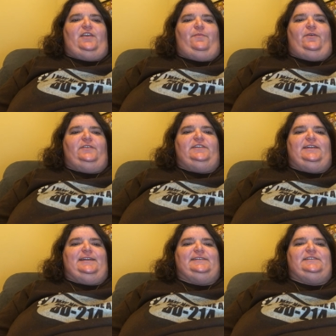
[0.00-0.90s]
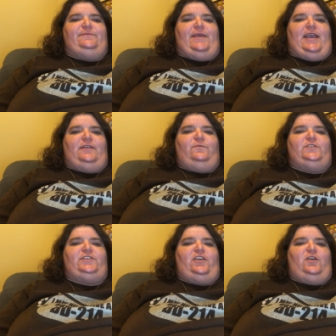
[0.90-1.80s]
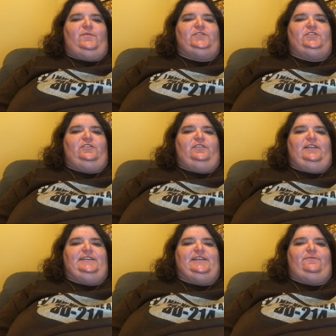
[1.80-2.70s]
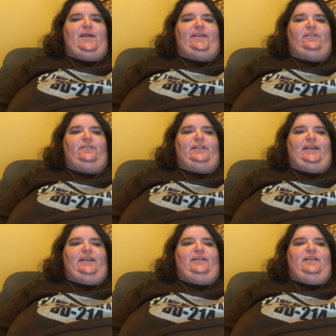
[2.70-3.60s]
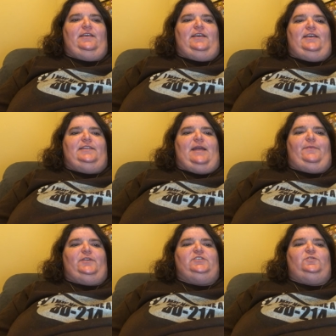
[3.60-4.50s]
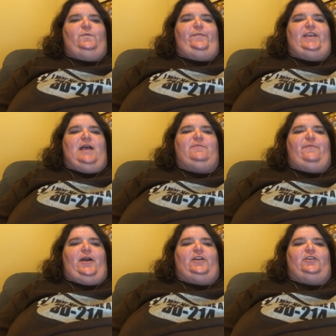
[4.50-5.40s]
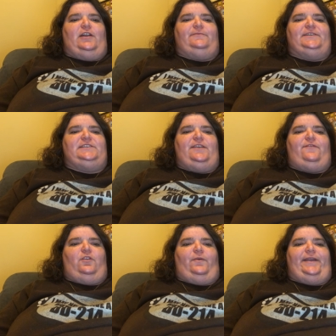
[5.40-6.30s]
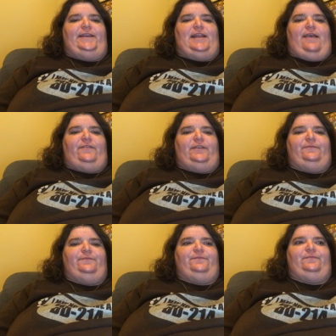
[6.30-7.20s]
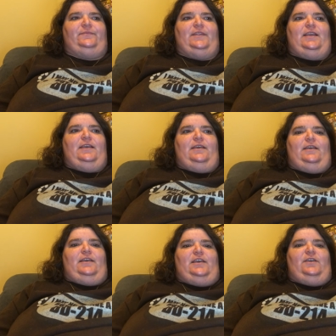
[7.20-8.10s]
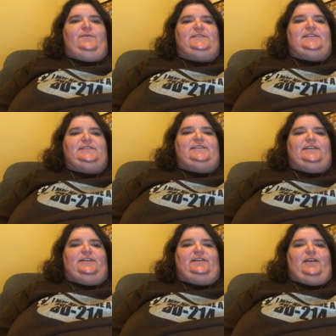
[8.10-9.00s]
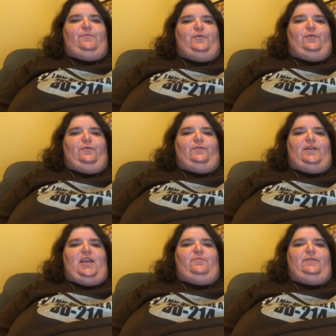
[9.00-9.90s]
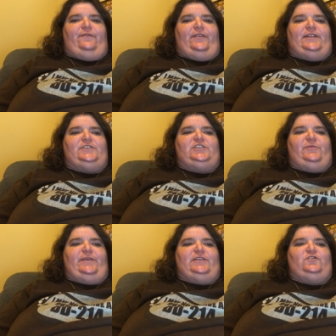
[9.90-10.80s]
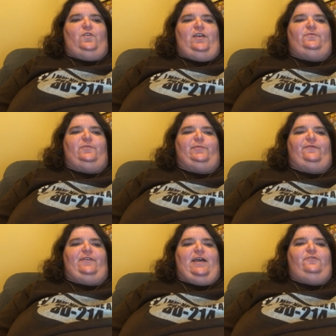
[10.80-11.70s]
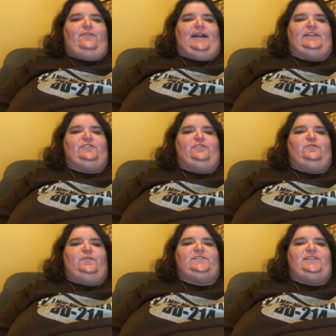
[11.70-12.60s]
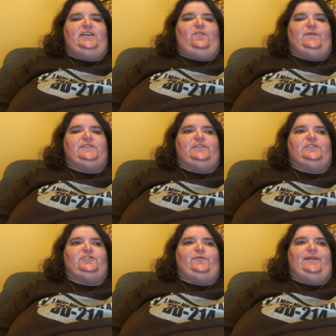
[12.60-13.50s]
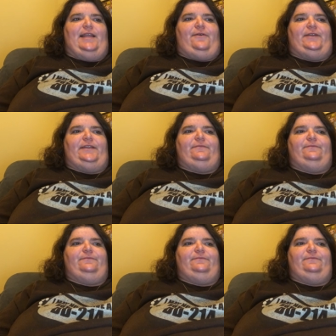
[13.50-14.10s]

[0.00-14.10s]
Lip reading: they burned an innocent man, which they almost certainly did regularly, that person would become a martyr and receive glory in heaven. It was considered a boon, a privilege, to be enjoyed with profound gratitude towards the inquisitors who allowed it.